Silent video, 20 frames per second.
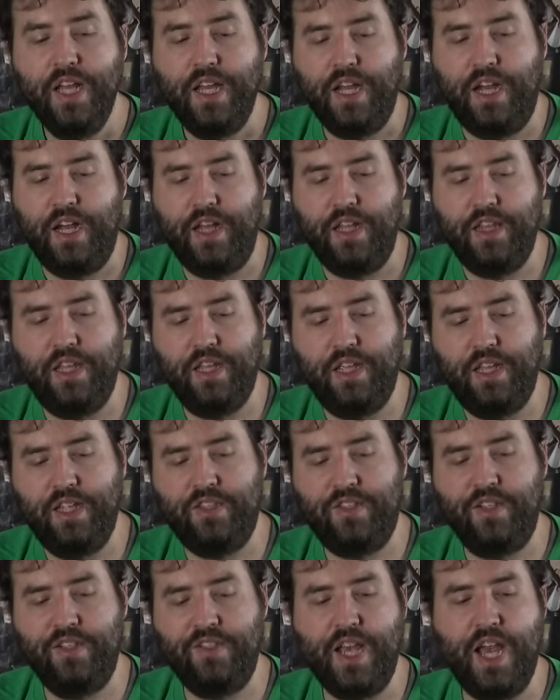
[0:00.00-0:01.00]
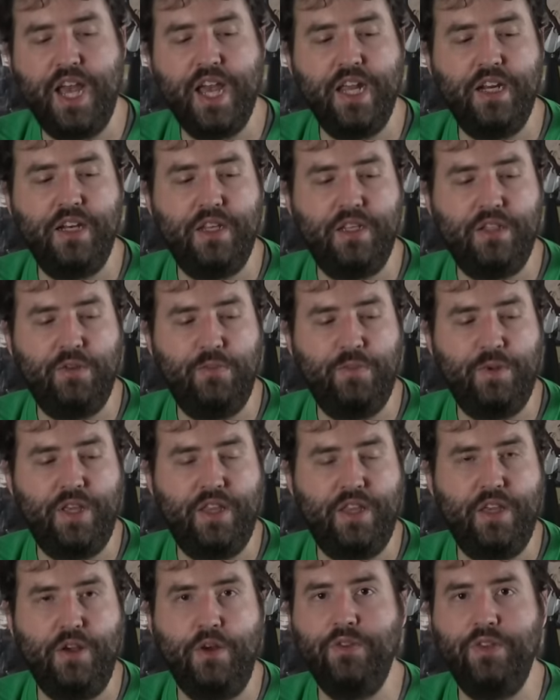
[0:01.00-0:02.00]
Uh, the, it's designed to be
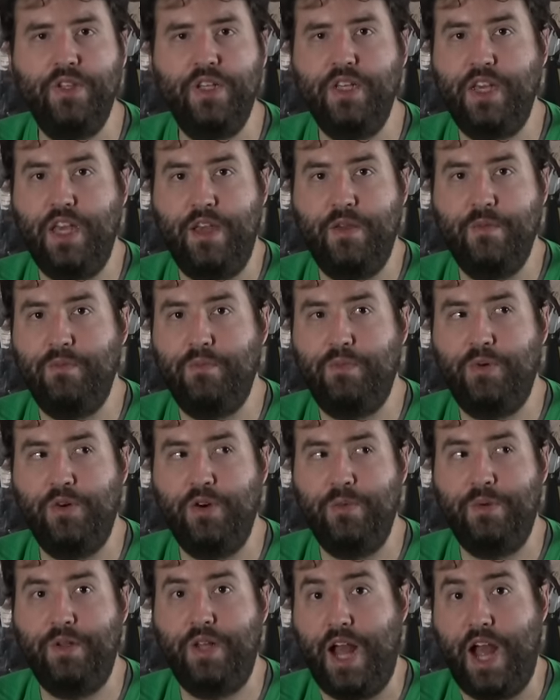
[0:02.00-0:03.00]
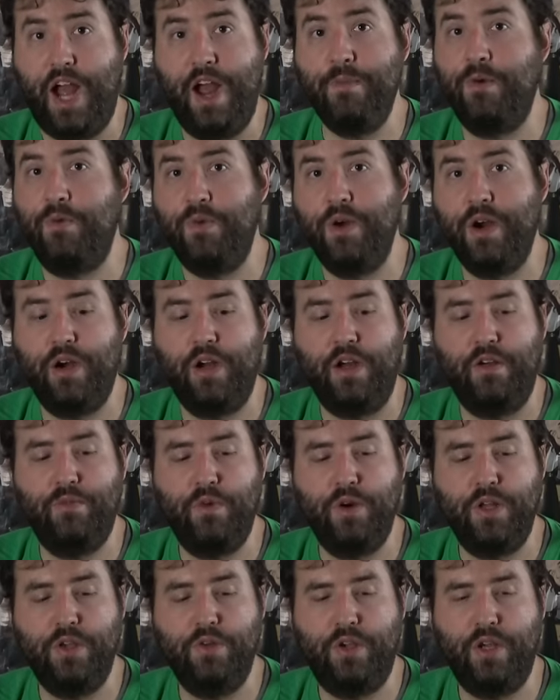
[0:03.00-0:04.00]
the only game portable I'm aware of
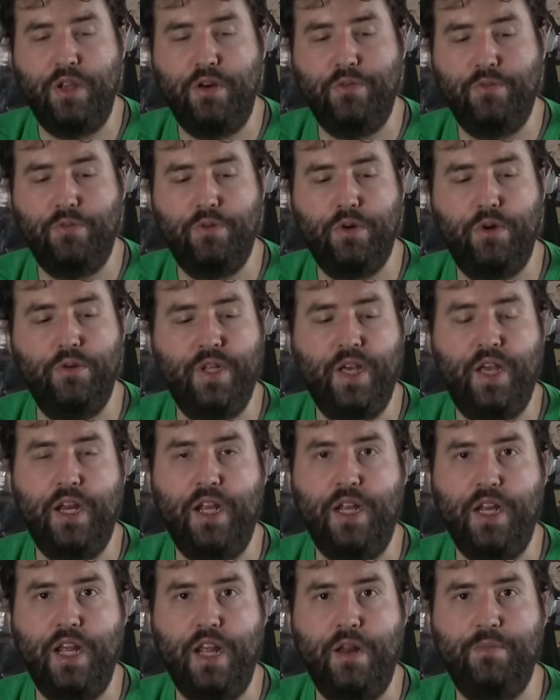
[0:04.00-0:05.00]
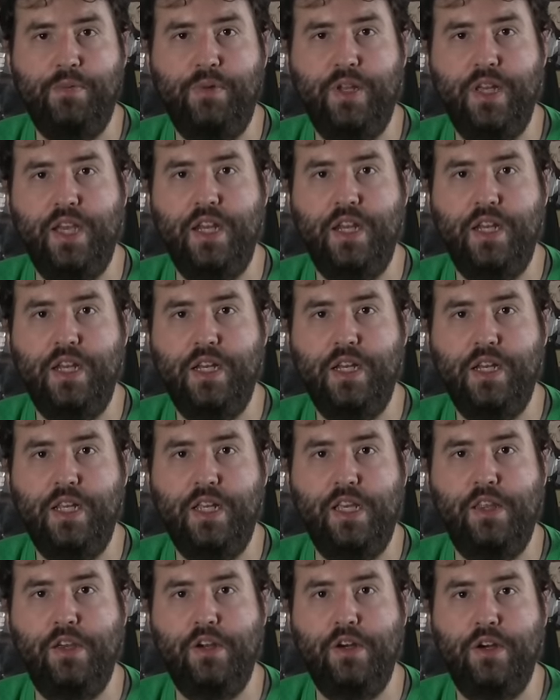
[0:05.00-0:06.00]
where you can rotate it and play it
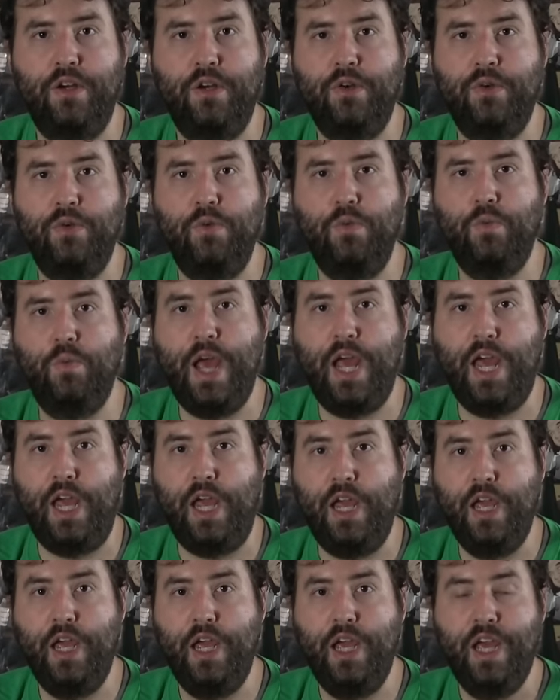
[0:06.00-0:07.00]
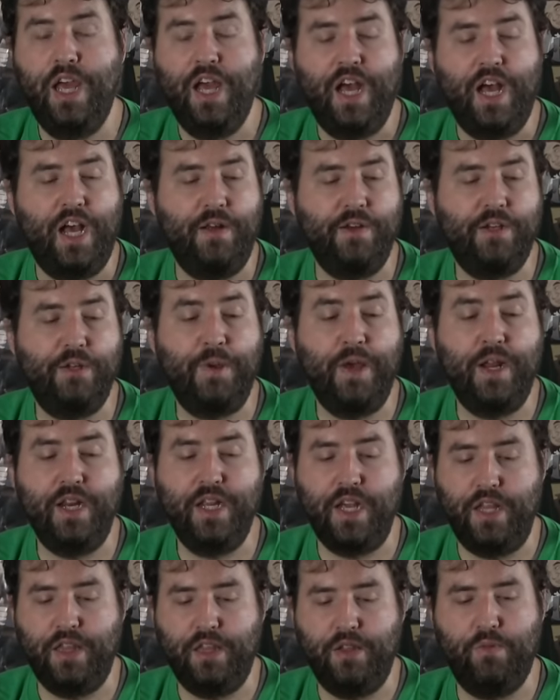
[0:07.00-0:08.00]
either way, uh,
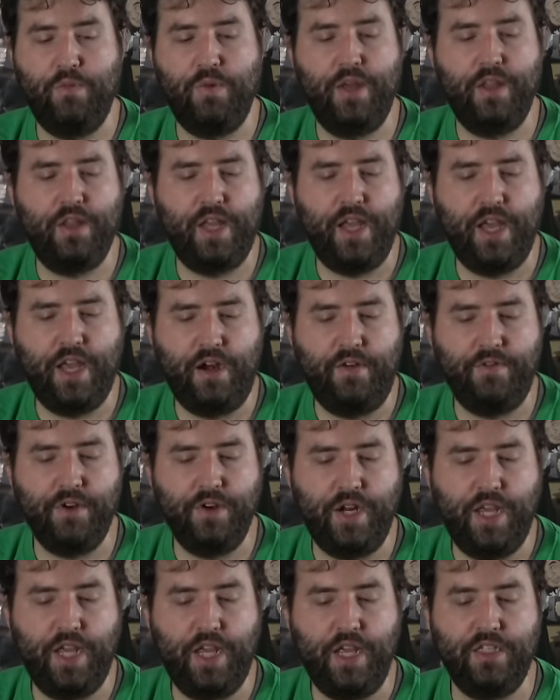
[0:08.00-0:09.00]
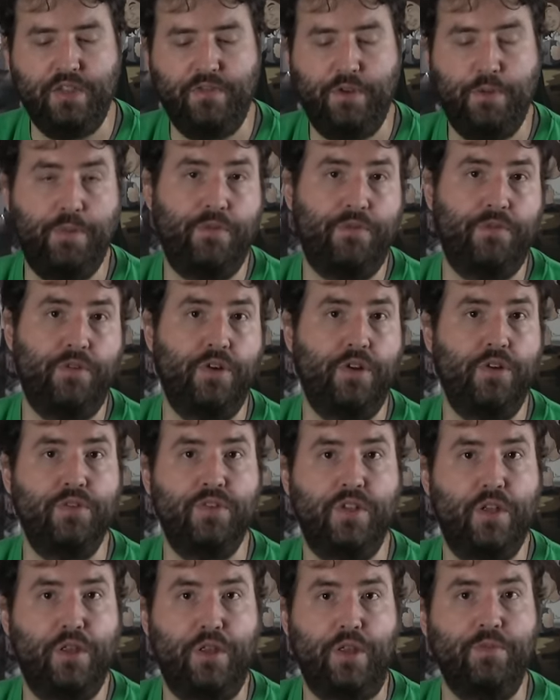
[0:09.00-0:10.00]
depending on the layout of your hands. If you prefer
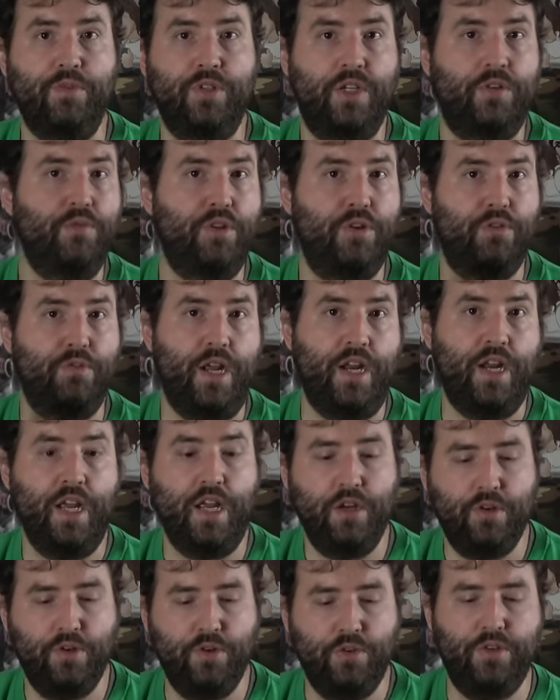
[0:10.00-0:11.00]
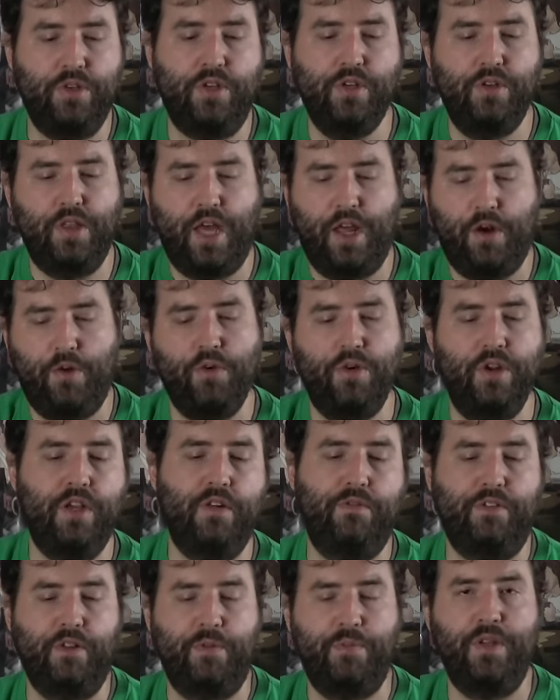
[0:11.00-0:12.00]
using a thumbstick with your right hand, cool, you can do that, or you
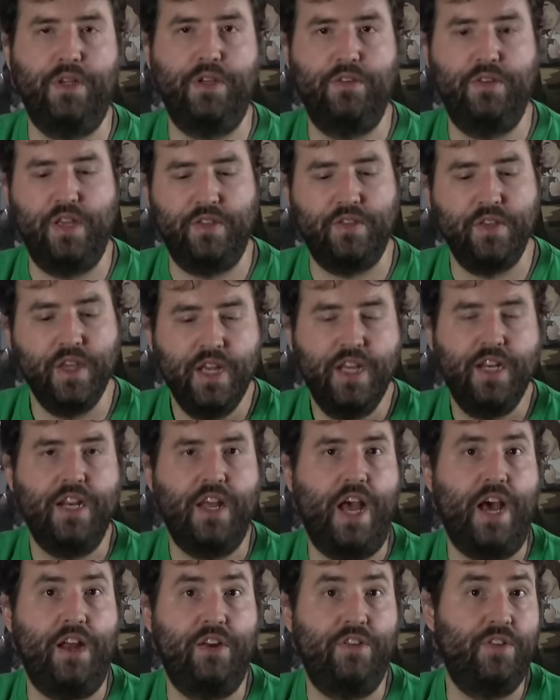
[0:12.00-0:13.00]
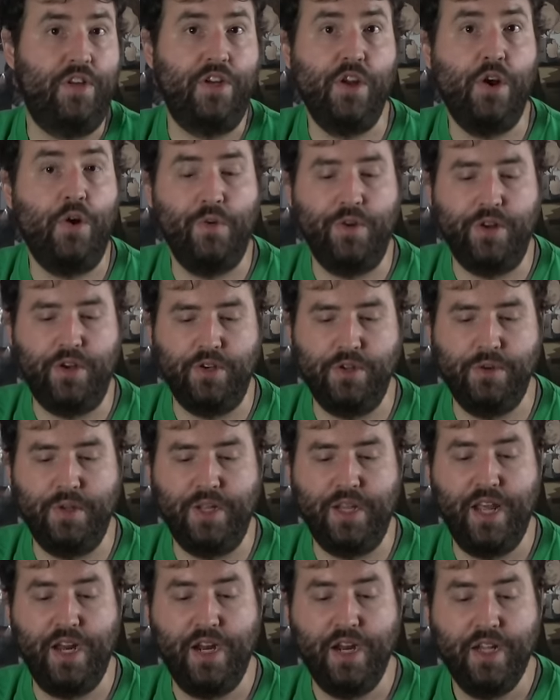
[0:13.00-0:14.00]
can flip it and do this. Now, how does it know when you're
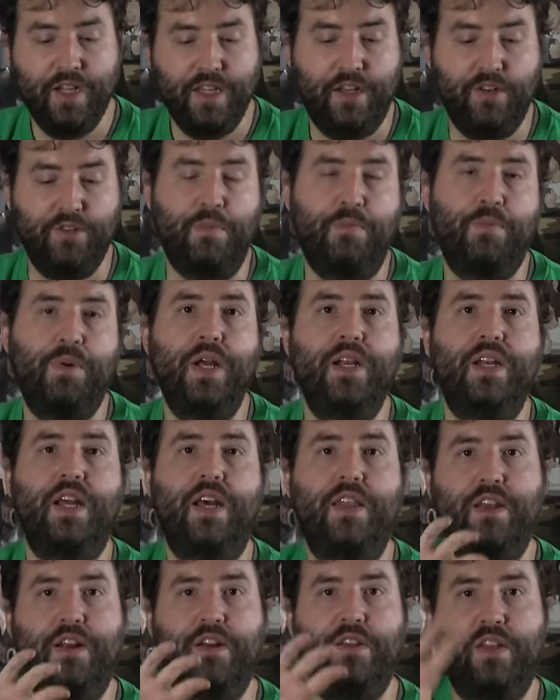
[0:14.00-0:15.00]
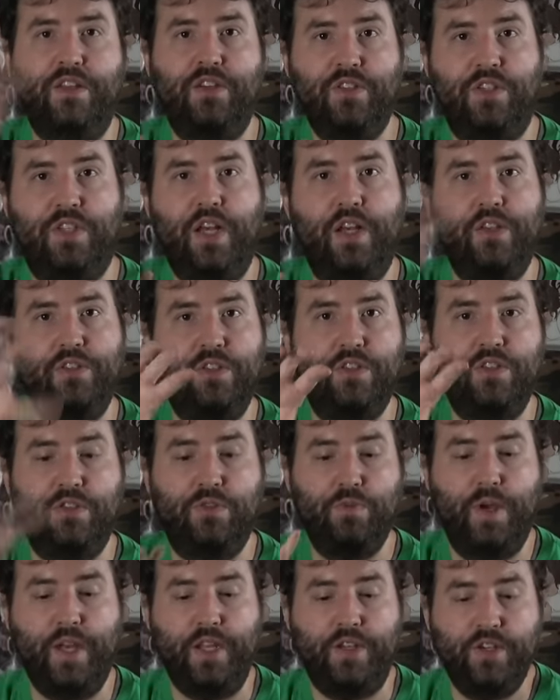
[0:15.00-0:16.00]
doing that? There's a button on there that just tells it to
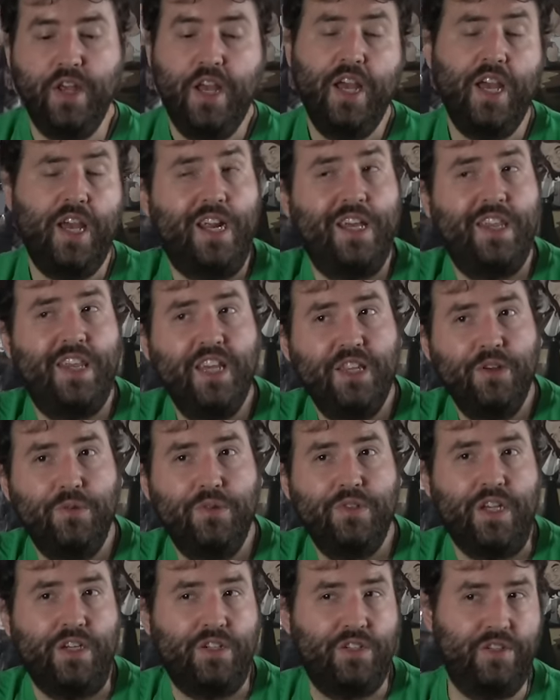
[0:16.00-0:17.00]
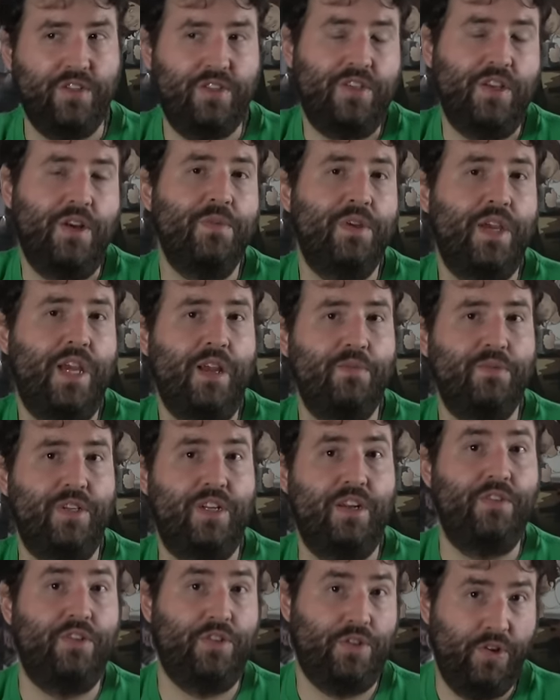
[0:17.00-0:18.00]
switch. And I think there was actually some games
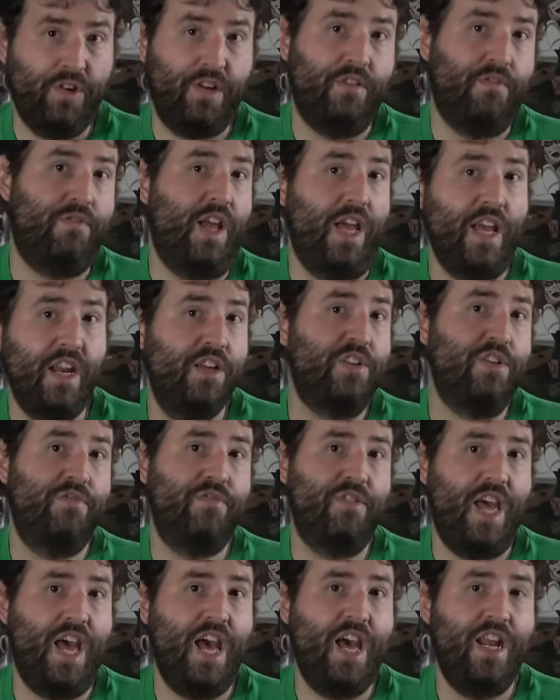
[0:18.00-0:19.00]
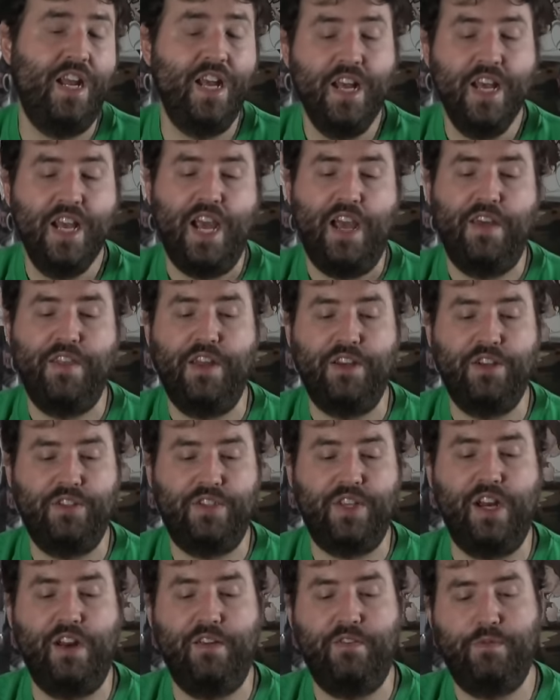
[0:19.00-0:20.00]
that even took advantage of that, and then
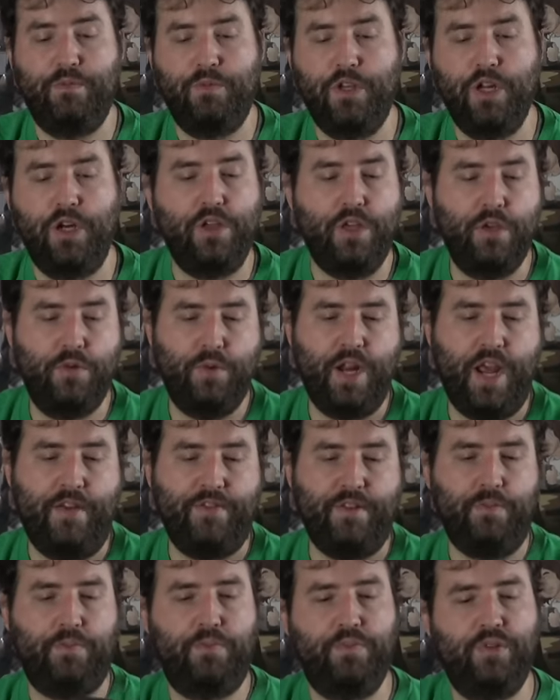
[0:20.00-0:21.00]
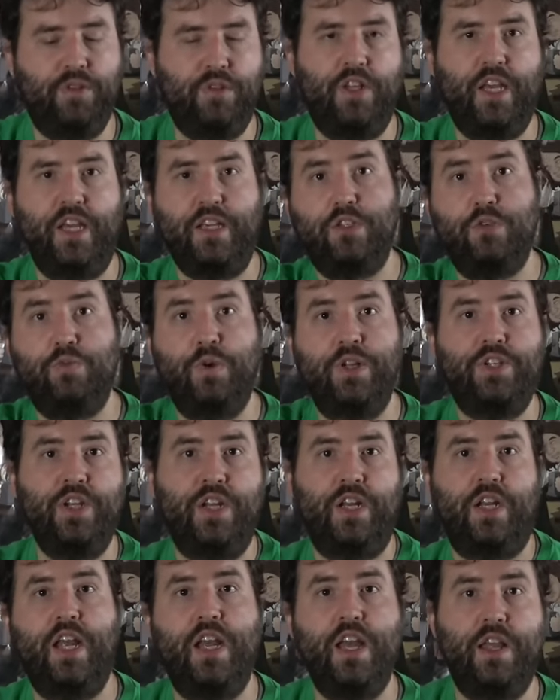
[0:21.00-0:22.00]
just kind of, you know, you would have to like switch
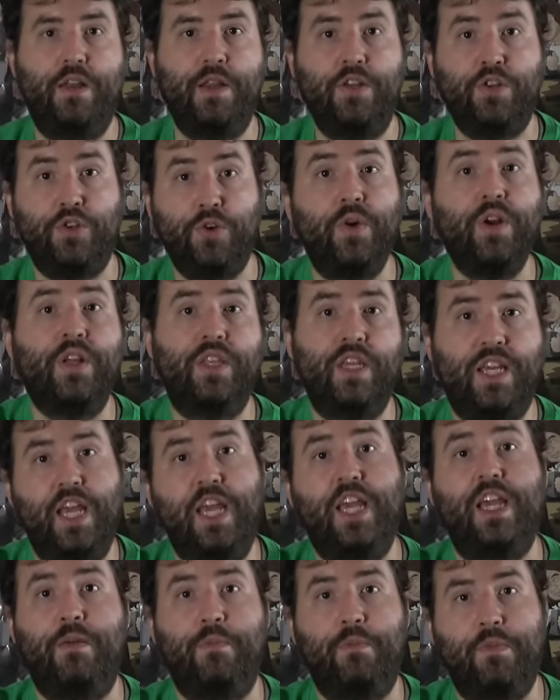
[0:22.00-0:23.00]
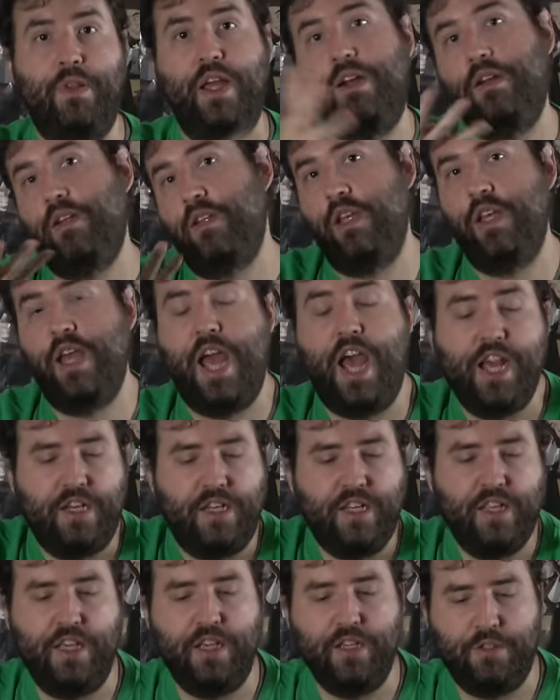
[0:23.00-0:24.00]
it during the game, like to add
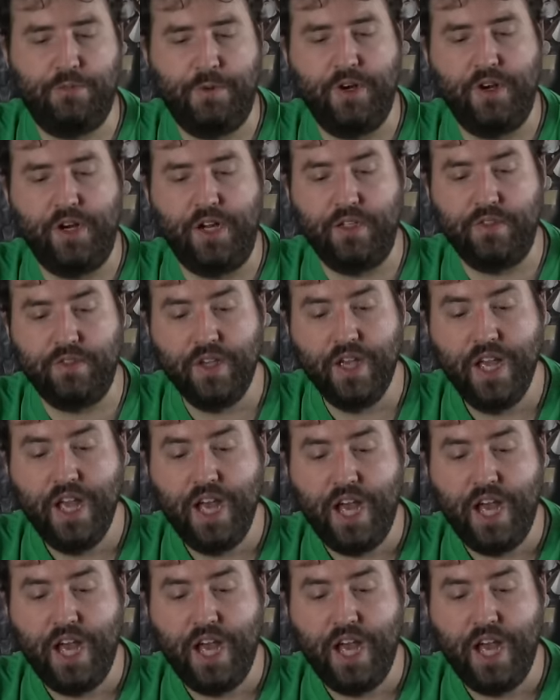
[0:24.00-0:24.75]
to the experience.